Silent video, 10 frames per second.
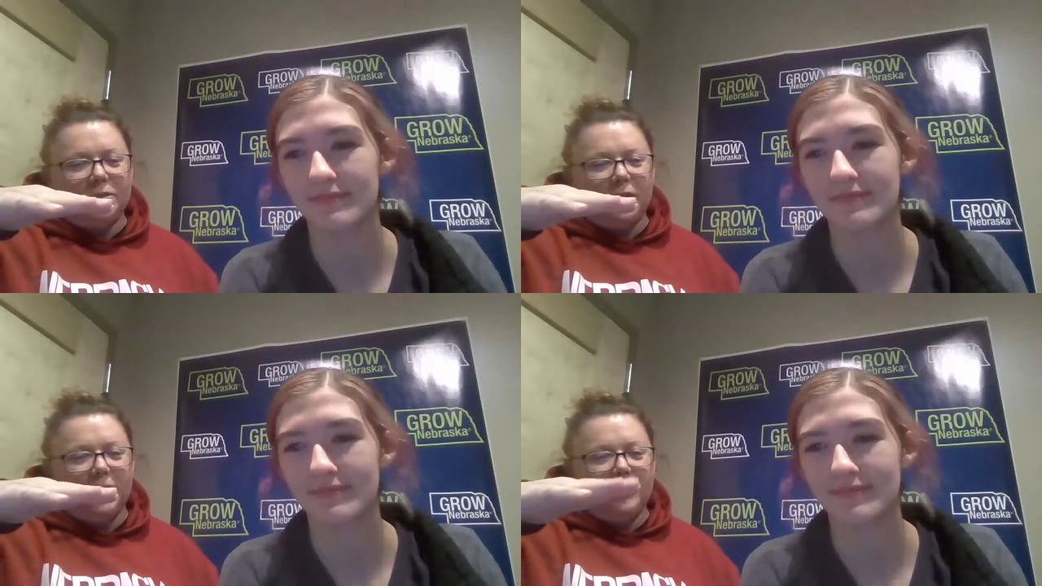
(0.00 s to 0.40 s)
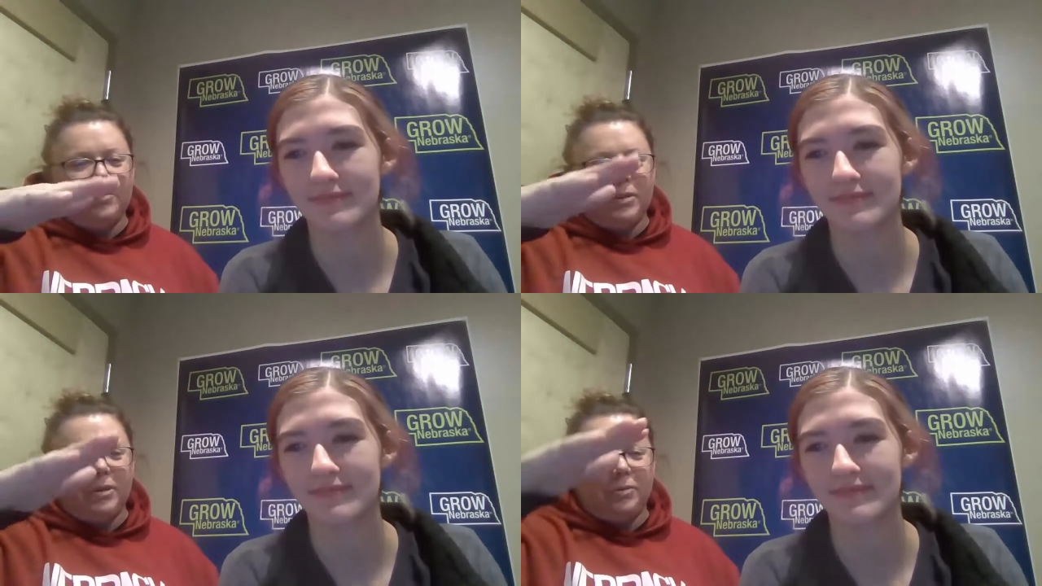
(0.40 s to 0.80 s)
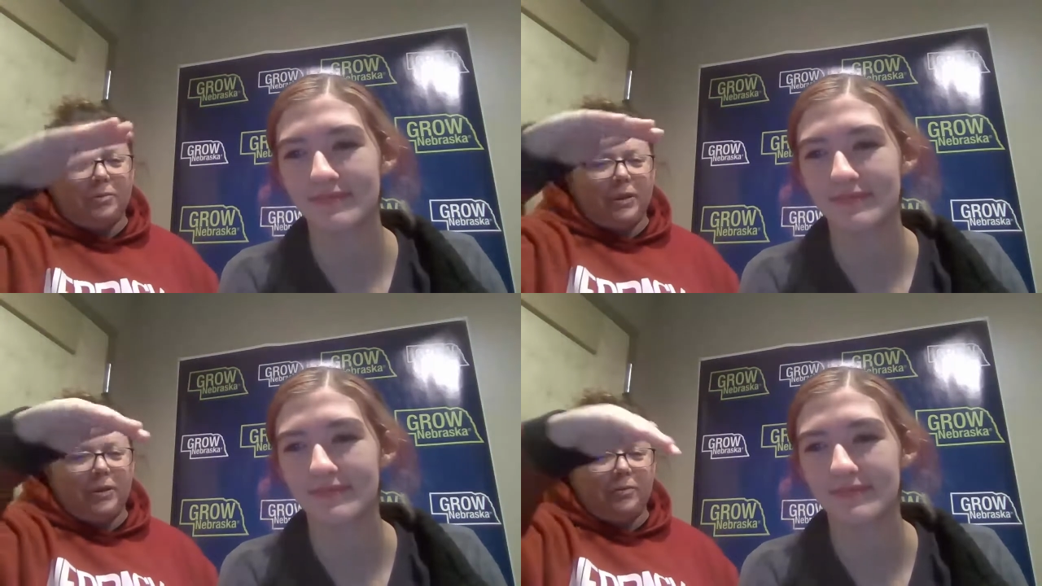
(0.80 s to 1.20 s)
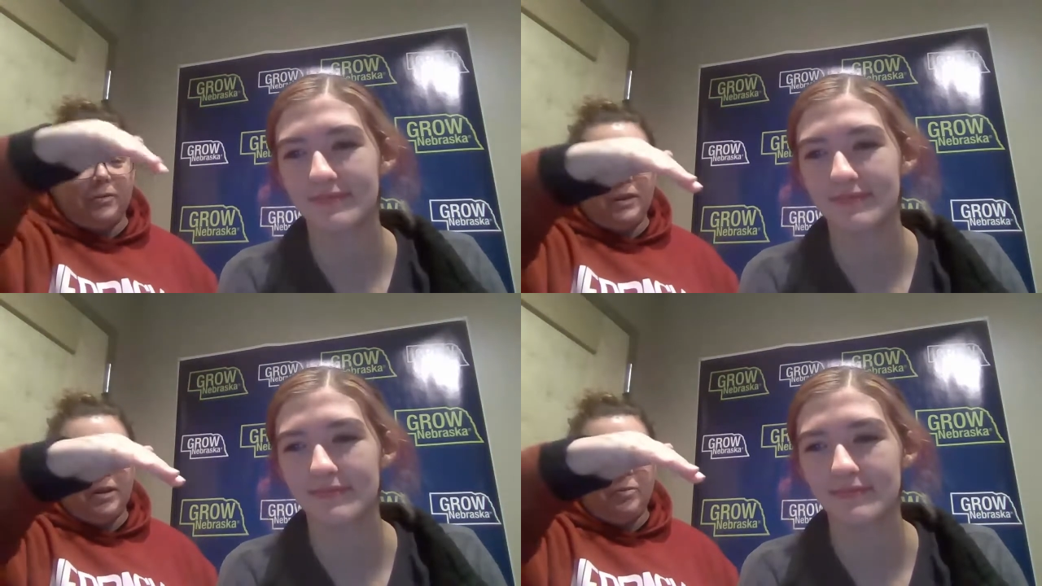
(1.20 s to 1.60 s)
Speaker 1: straight, but it'll read
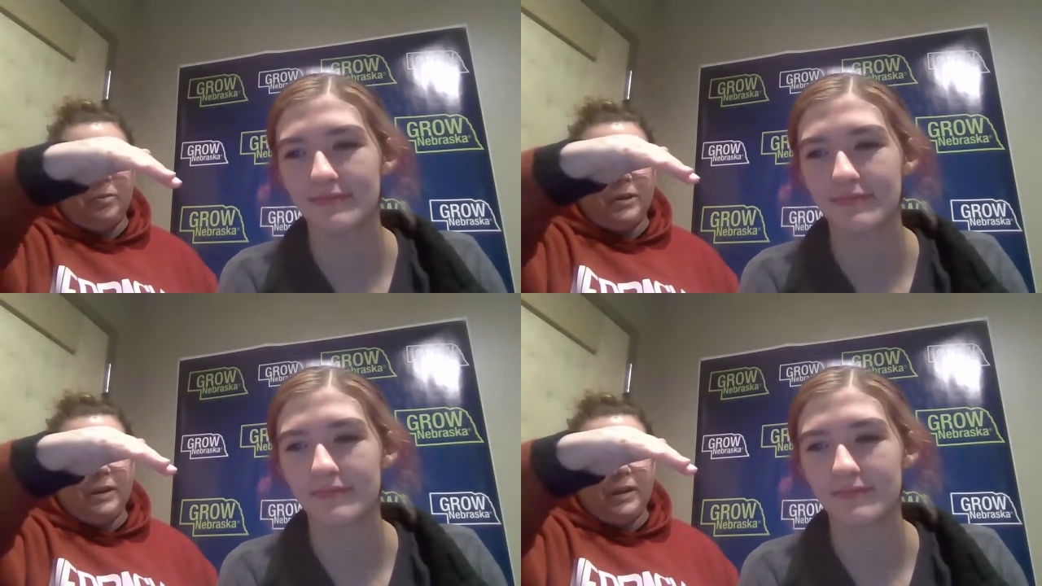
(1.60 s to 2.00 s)
over the hump.